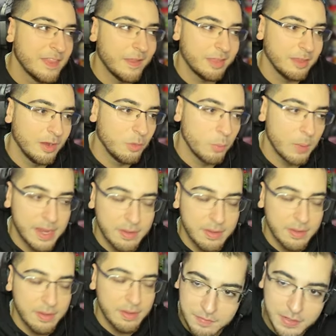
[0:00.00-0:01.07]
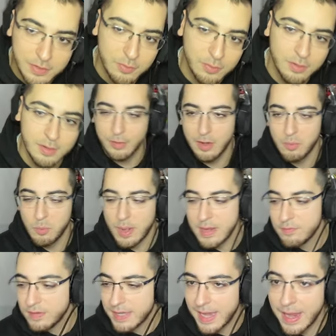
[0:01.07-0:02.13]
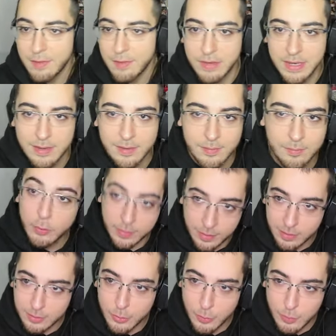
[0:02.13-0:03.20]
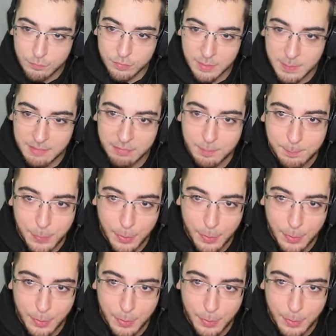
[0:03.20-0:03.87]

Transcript: That's not wavy of you. You're not wavy, Navy. Dude, does this dude in front of me have the